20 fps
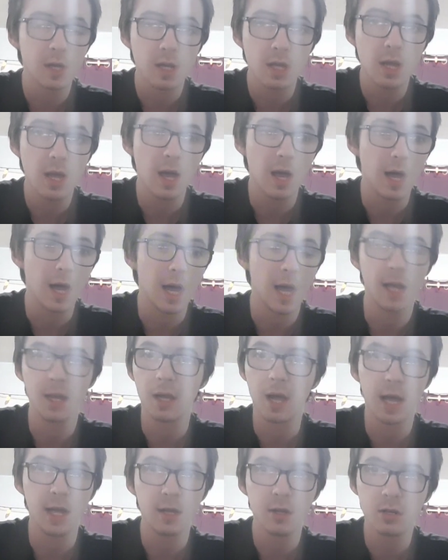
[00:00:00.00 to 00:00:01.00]
yeah, I,
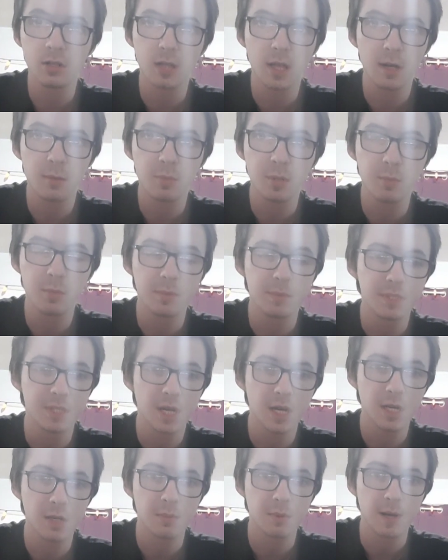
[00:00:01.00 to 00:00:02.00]
I hear a lot of people have been
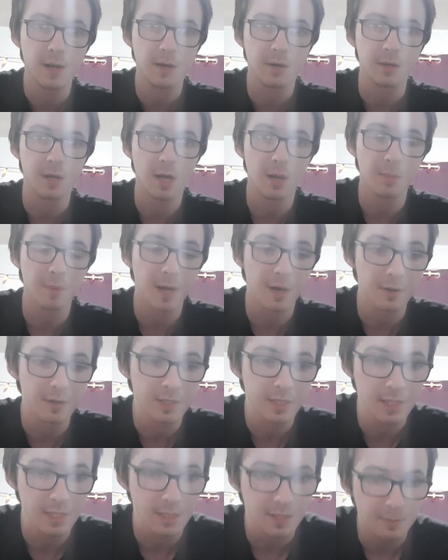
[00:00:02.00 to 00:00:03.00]
talking about about
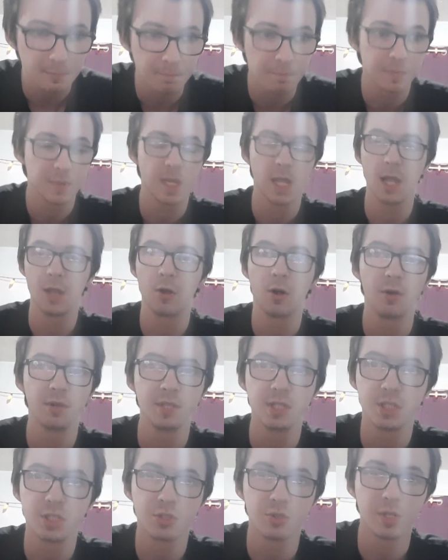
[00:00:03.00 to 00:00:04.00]
it and and all
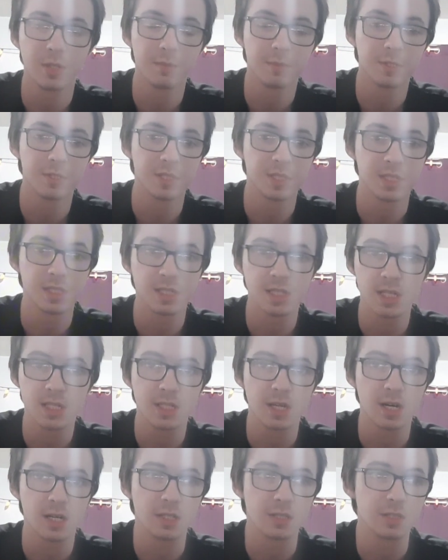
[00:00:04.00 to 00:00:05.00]
these streamers and
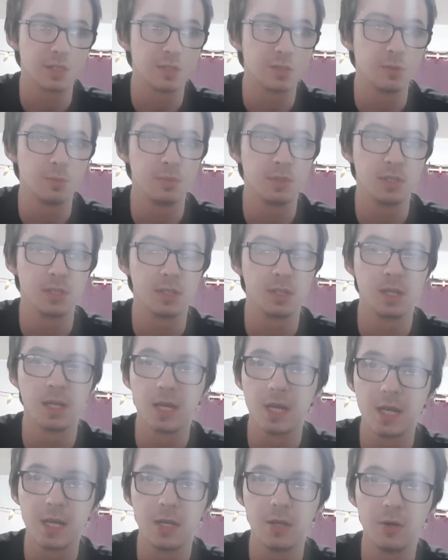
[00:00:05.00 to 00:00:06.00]
TikTokers who've been
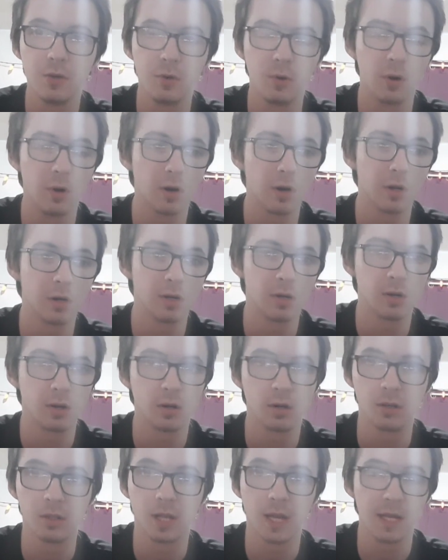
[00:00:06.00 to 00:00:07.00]
who are
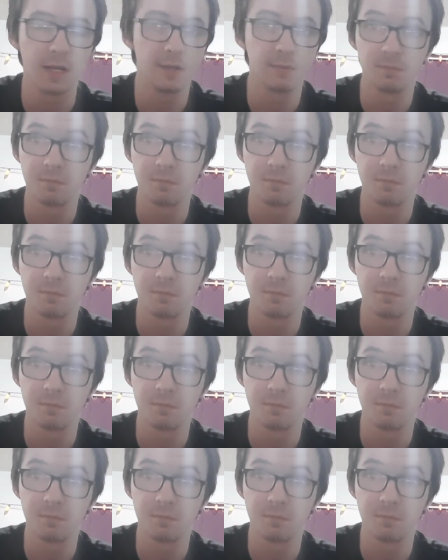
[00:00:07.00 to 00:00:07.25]
are like